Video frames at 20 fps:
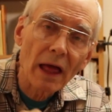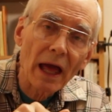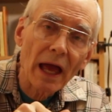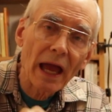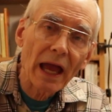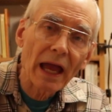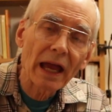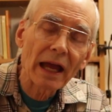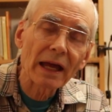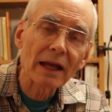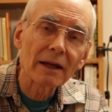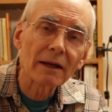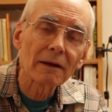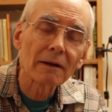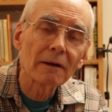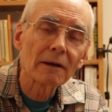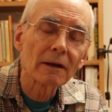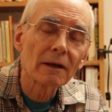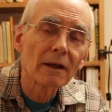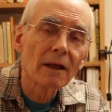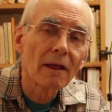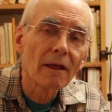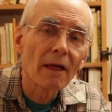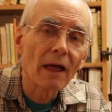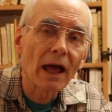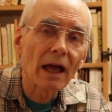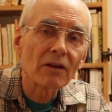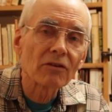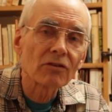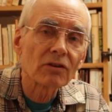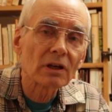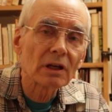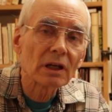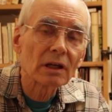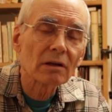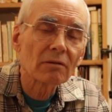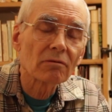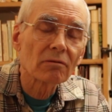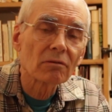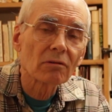and as
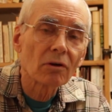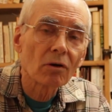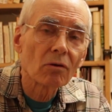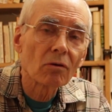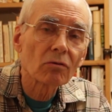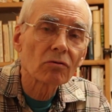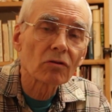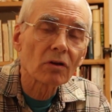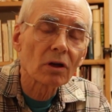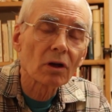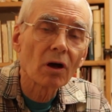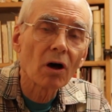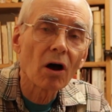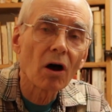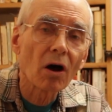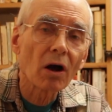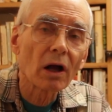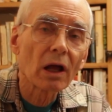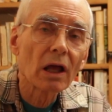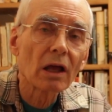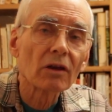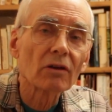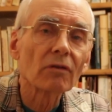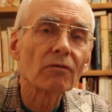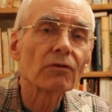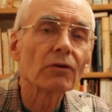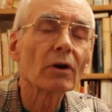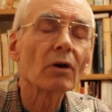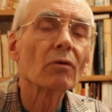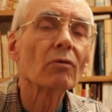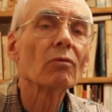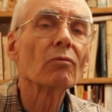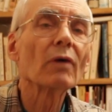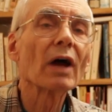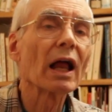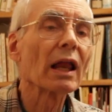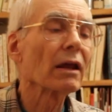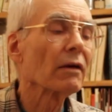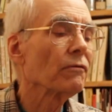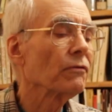he goes along, if
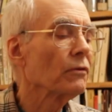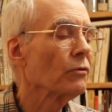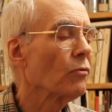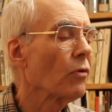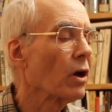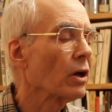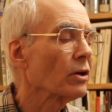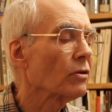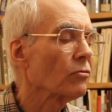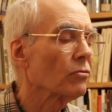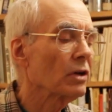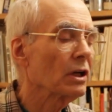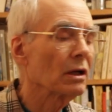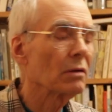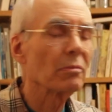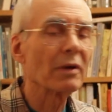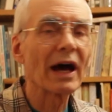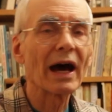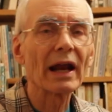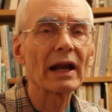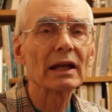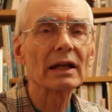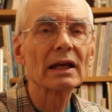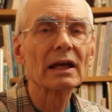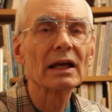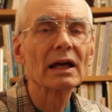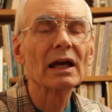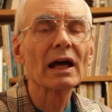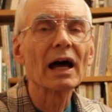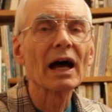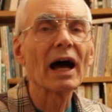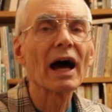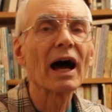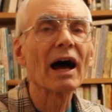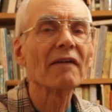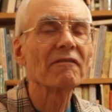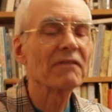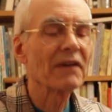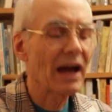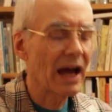you want to read about it,
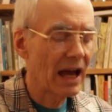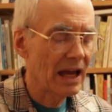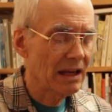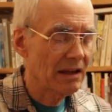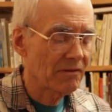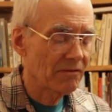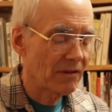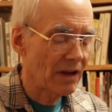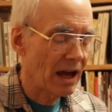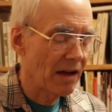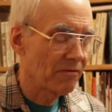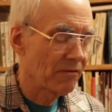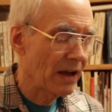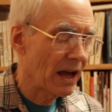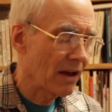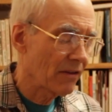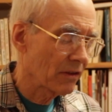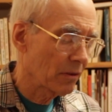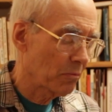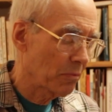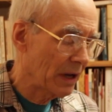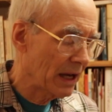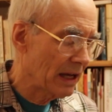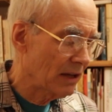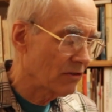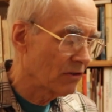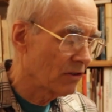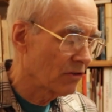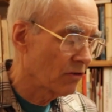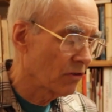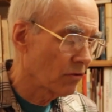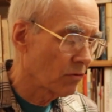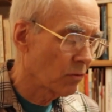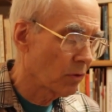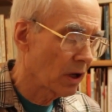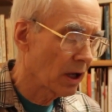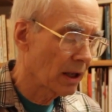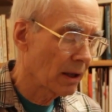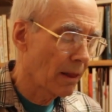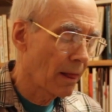I found the pages as
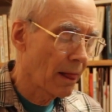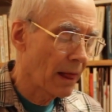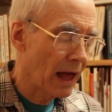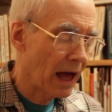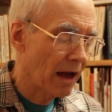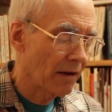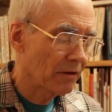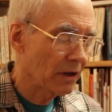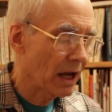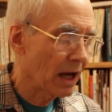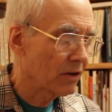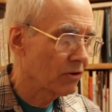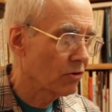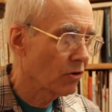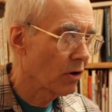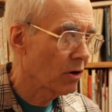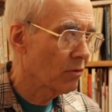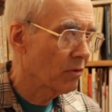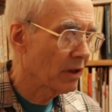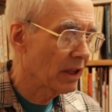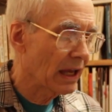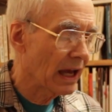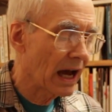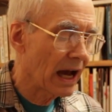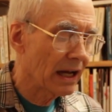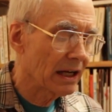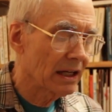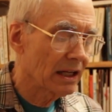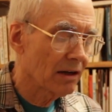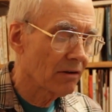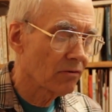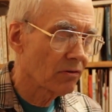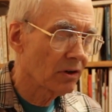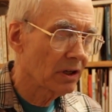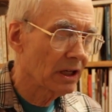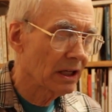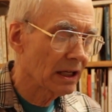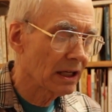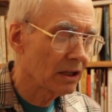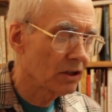well. I toyed with the idea of
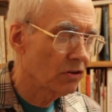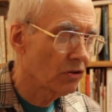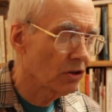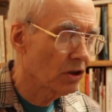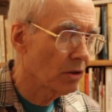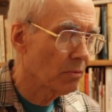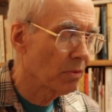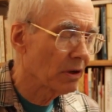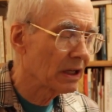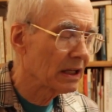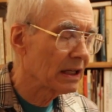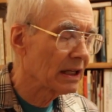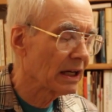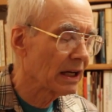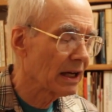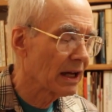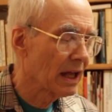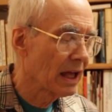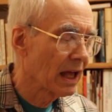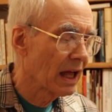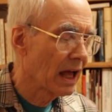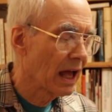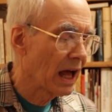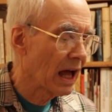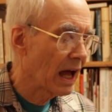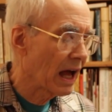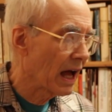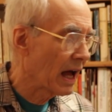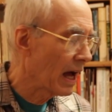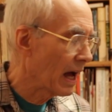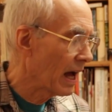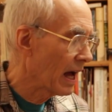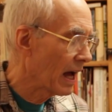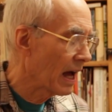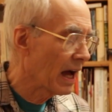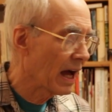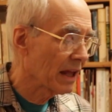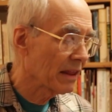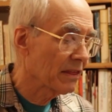reading it to you, but I